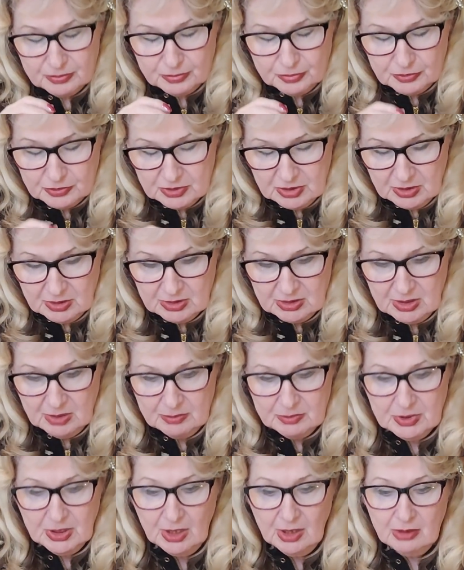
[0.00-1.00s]
putting
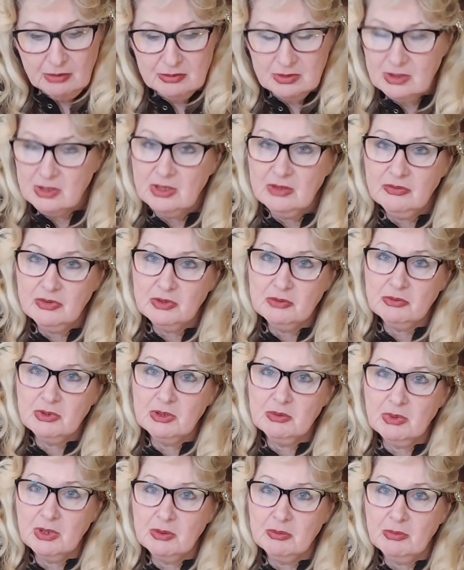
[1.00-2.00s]
them down. Even
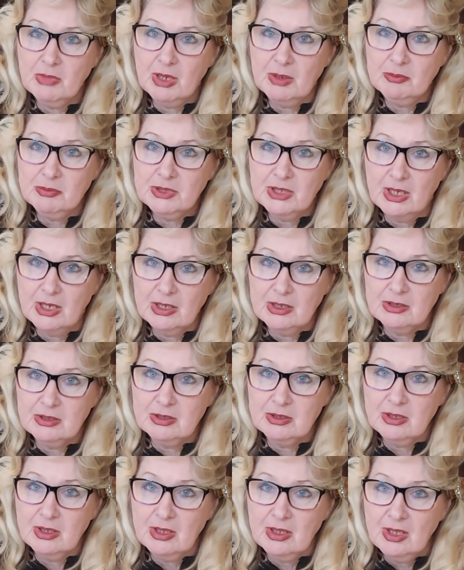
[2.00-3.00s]
when my mom
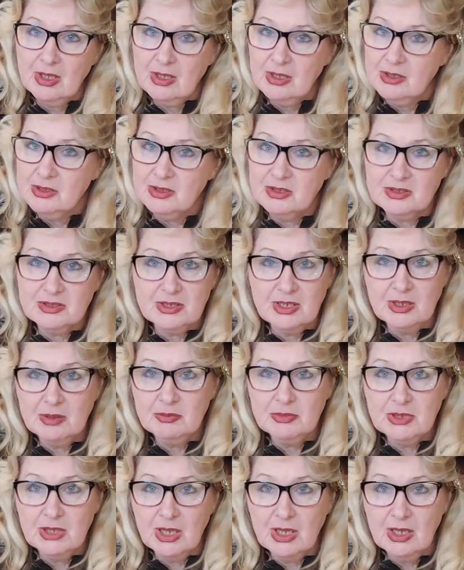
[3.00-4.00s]
died, the
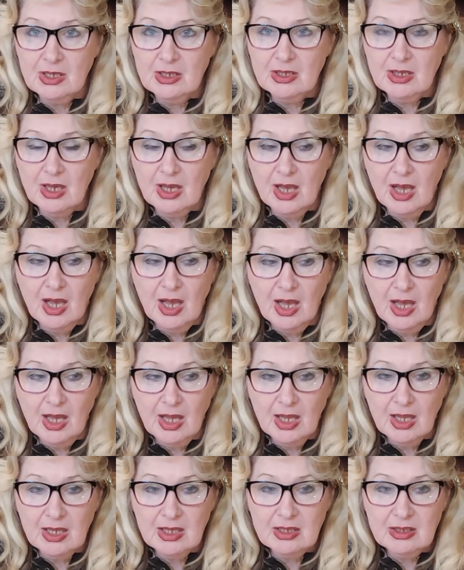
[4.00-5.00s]
same day,
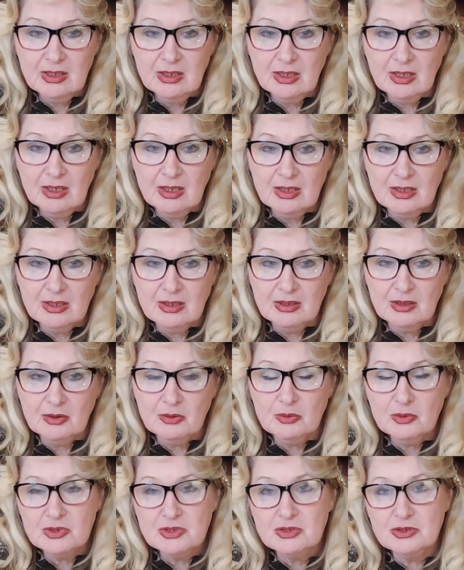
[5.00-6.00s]
I
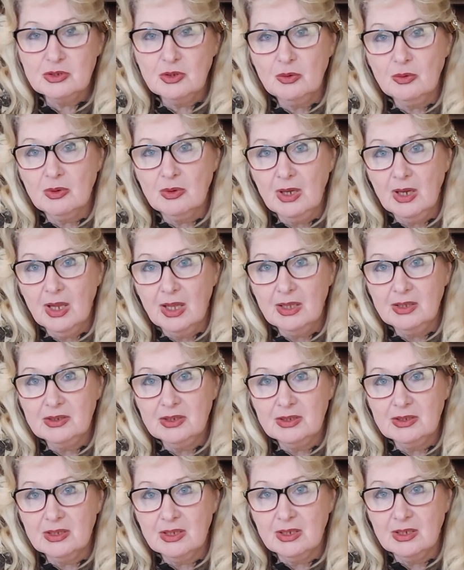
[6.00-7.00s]
was so glad
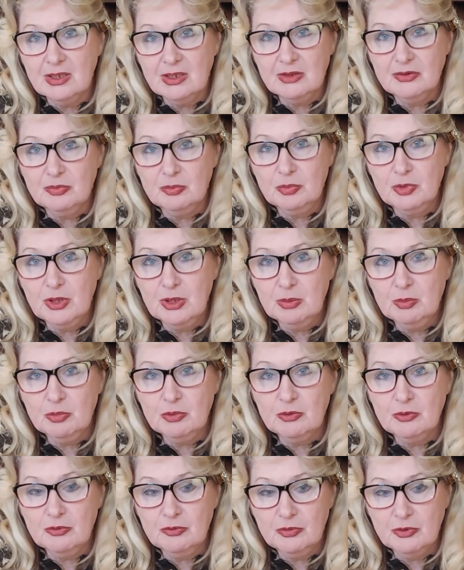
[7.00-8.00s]
that I have
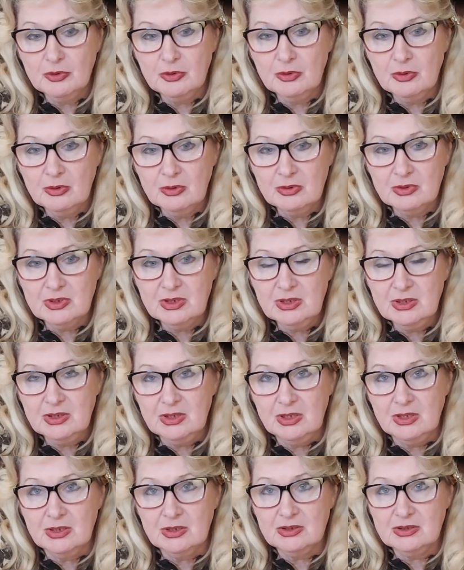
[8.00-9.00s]
people for
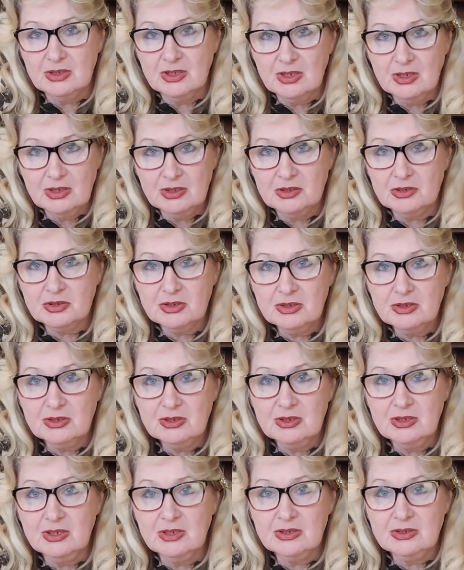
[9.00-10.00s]
readings. I had three
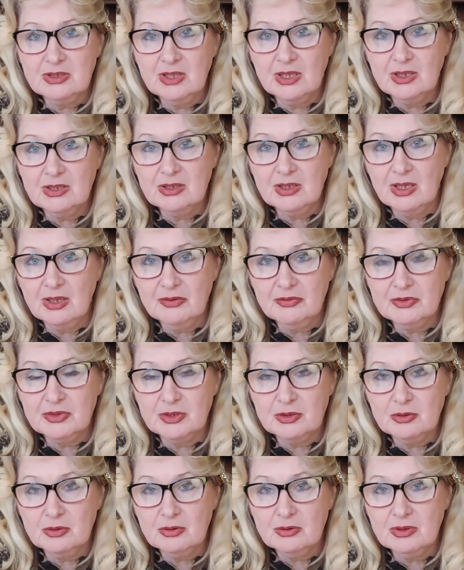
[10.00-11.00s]
readings that
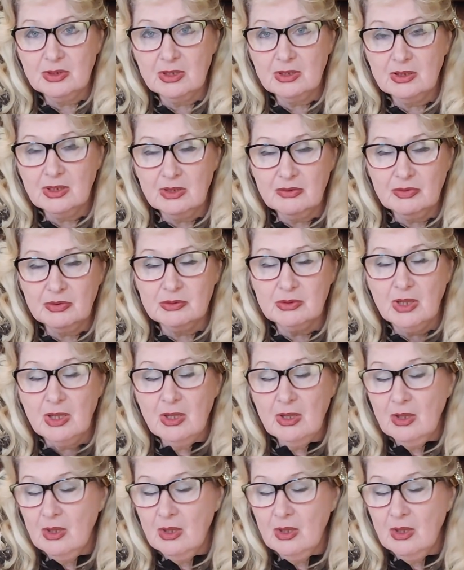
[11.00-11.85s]
afternoon, and I thought,